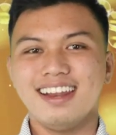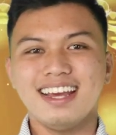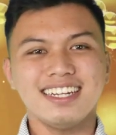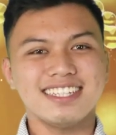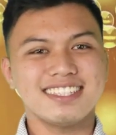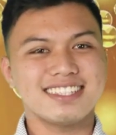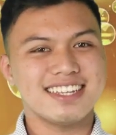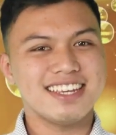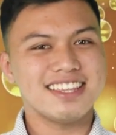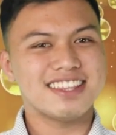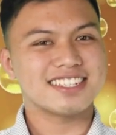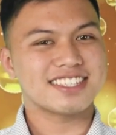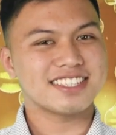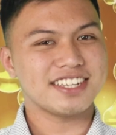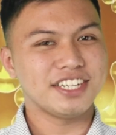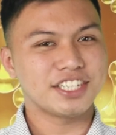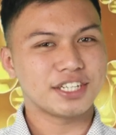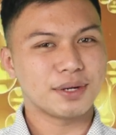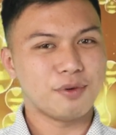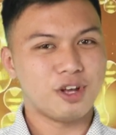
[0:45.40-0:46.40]
let us see this
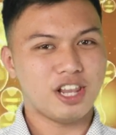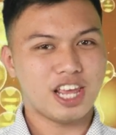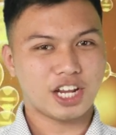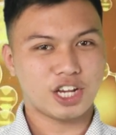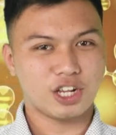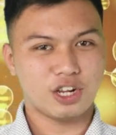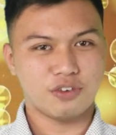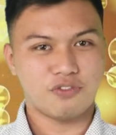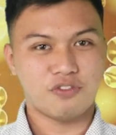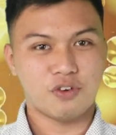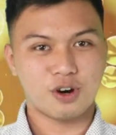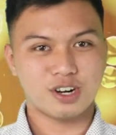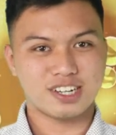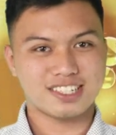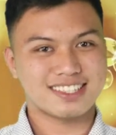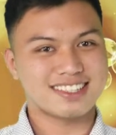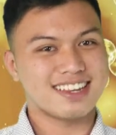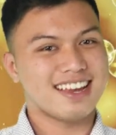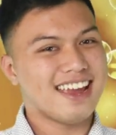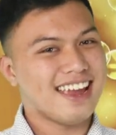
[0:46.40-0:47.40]
intermolecular force
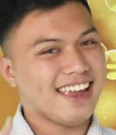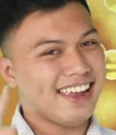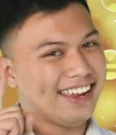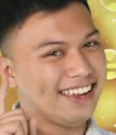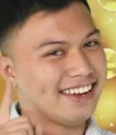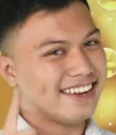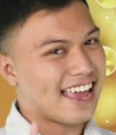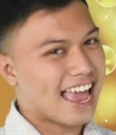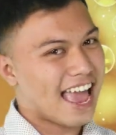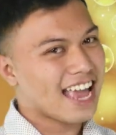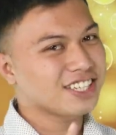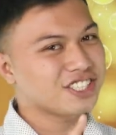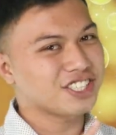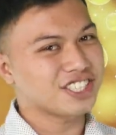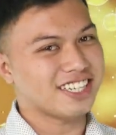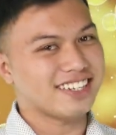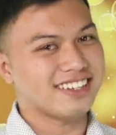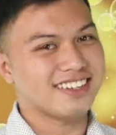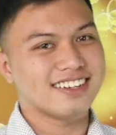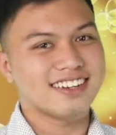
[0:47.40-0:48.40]
in
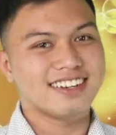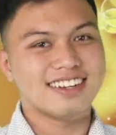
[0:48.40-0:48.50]
action.